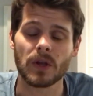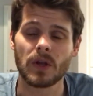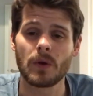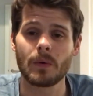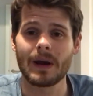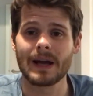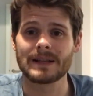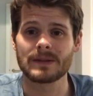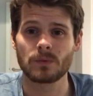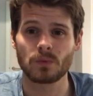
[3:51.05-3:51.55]
who
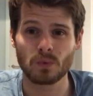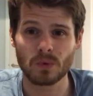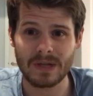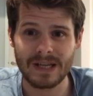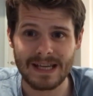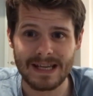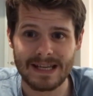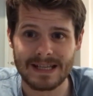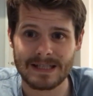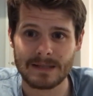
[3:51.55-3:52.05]
had a
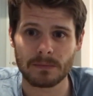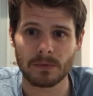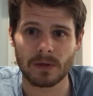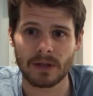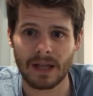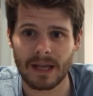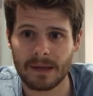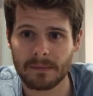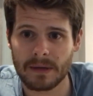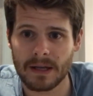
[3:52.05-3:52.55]
reasonable
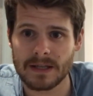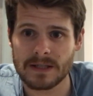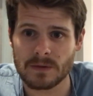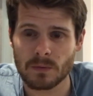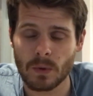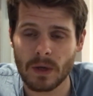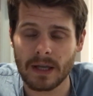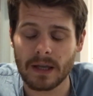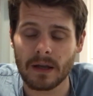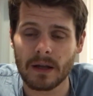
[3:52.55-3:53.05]
game against
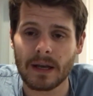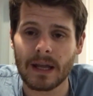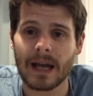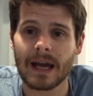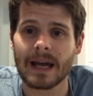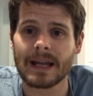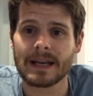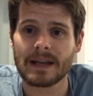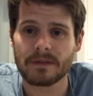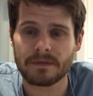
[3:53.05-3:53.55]
Wigan,
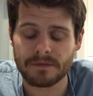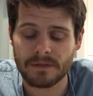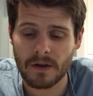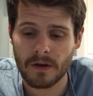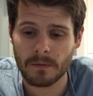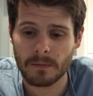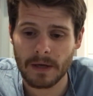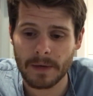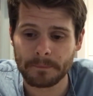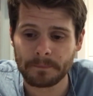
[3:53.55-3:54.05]
and
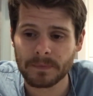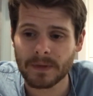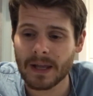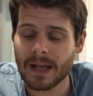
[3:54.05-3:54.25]
Afobe.